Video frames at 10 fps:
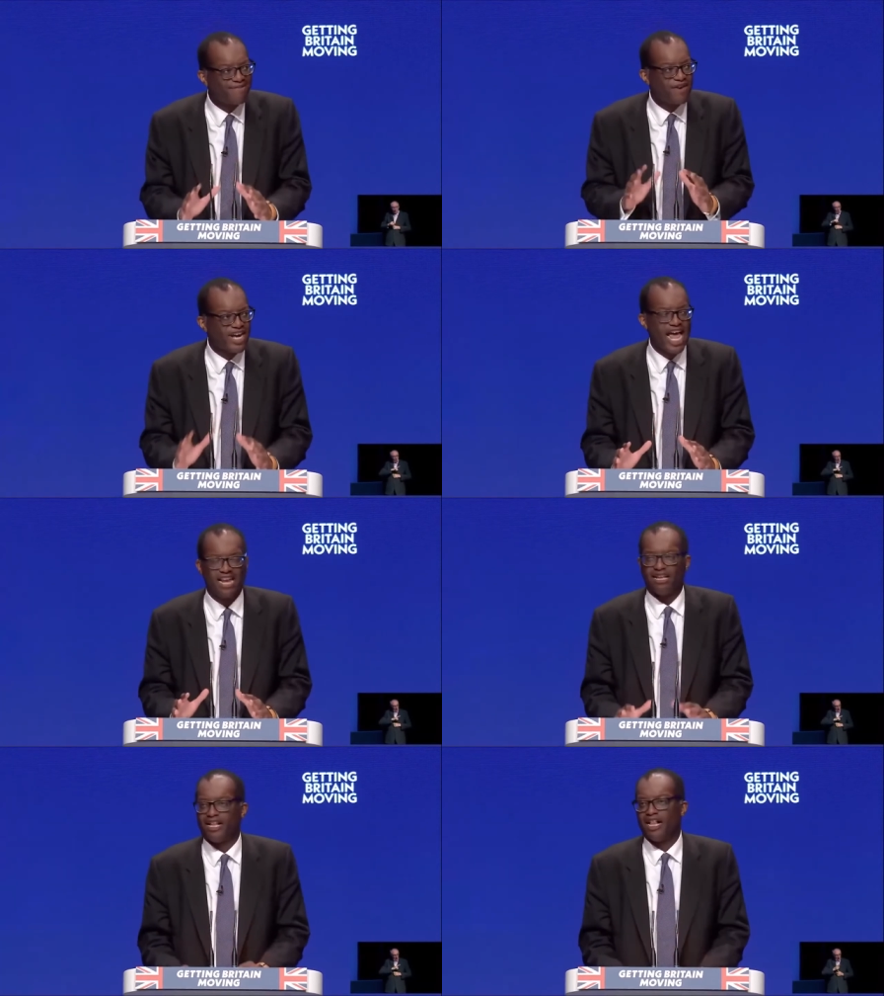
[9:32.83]
never
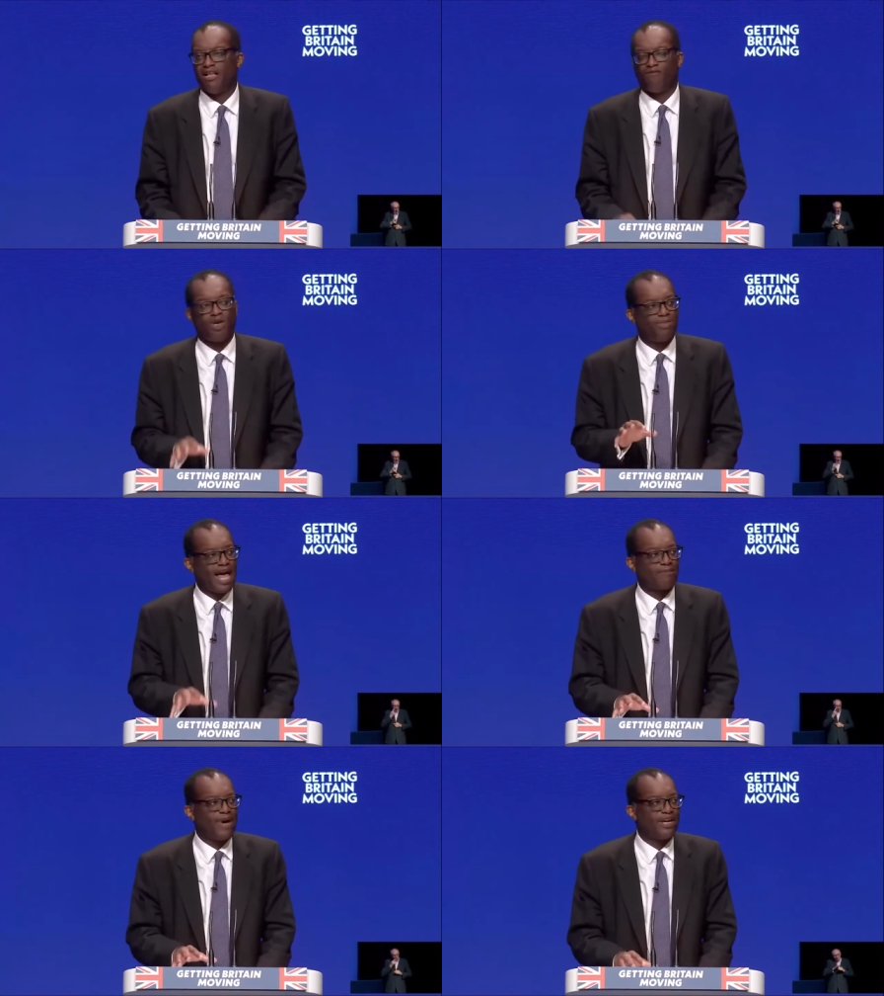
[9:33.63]
again be
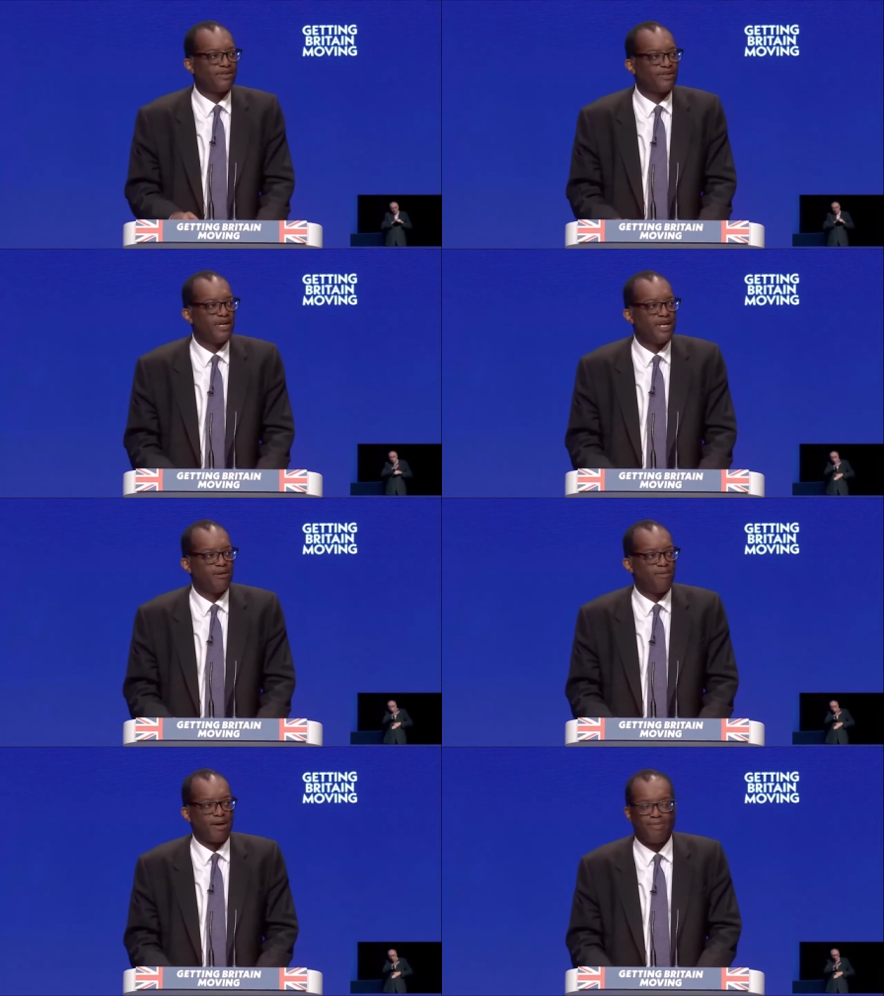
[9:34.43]
blackmailed
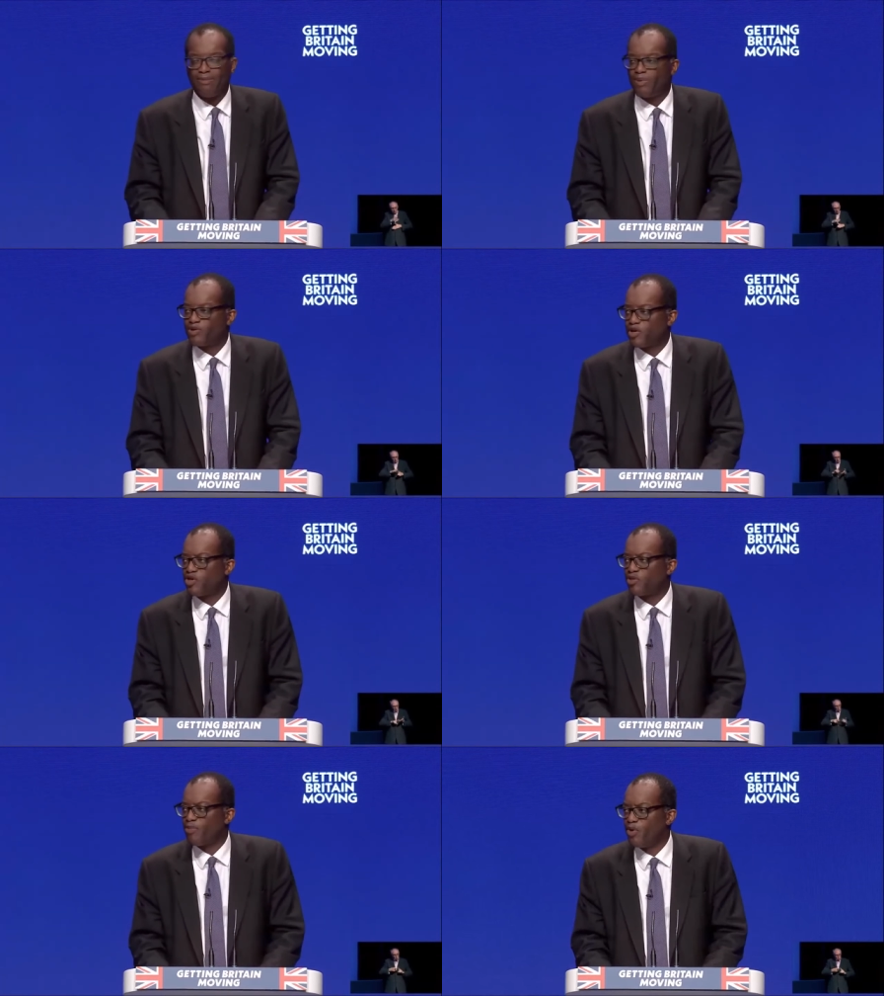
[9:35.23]
by people
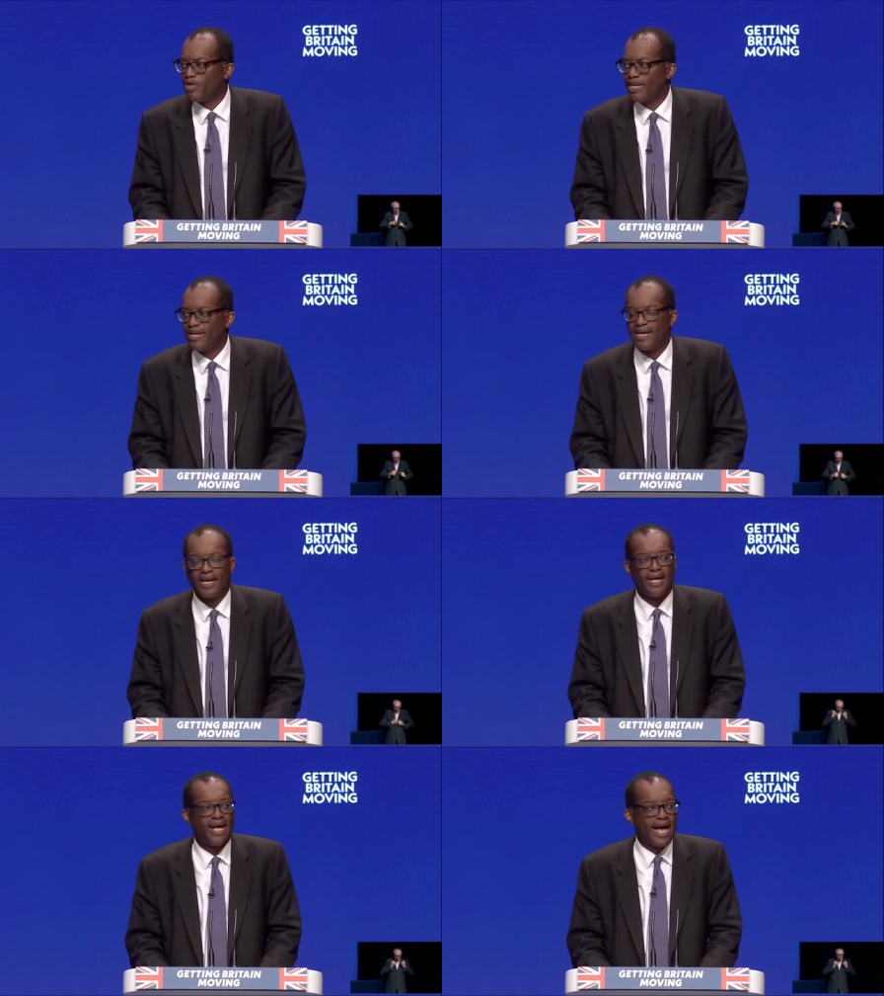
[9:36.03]
such as Putin
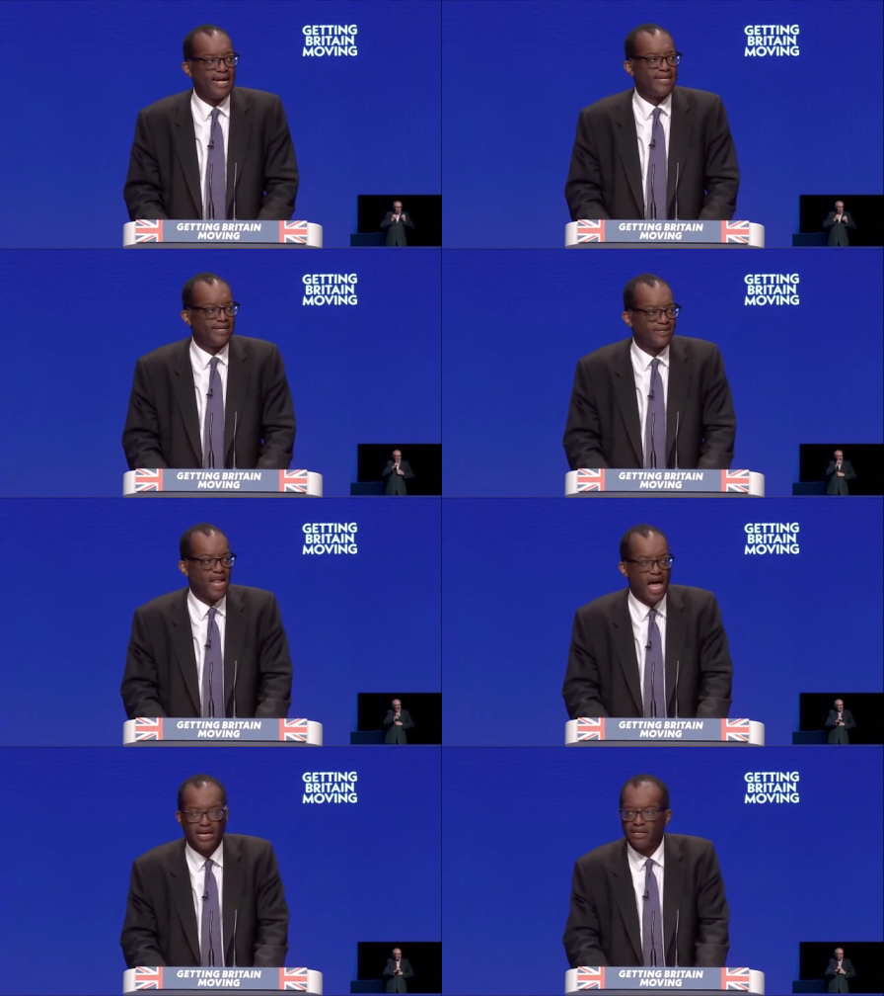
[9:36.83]
and his
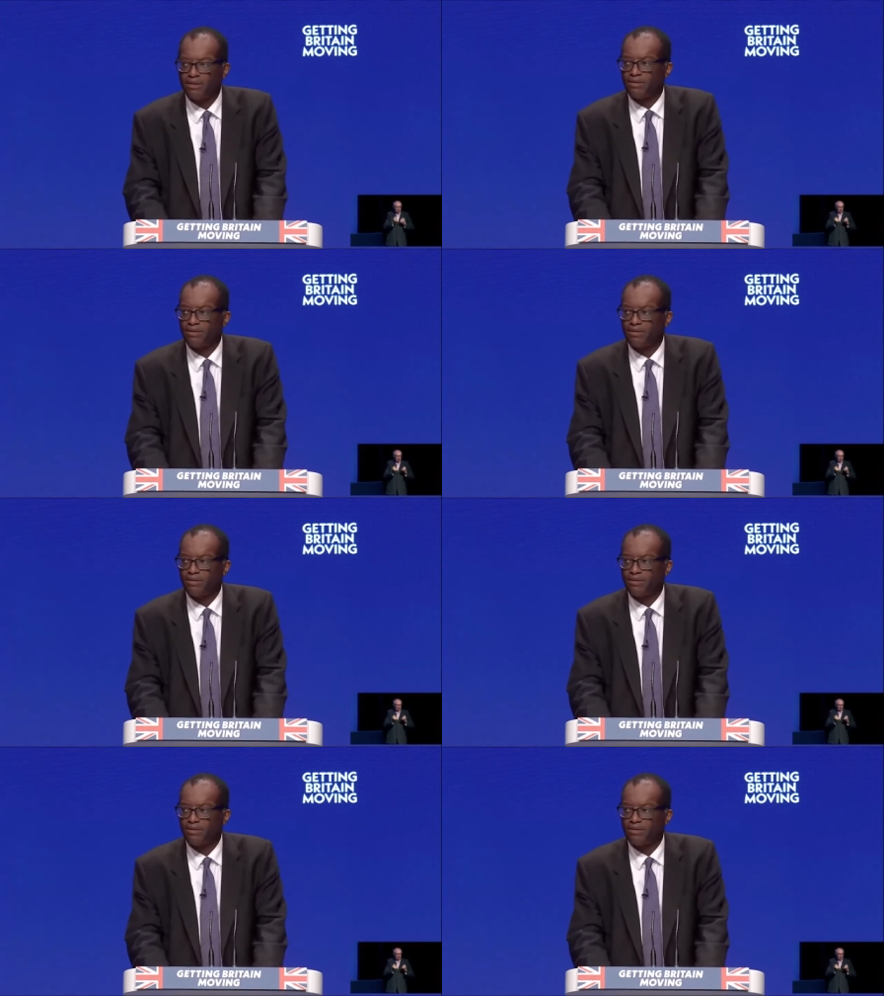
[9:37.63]
life.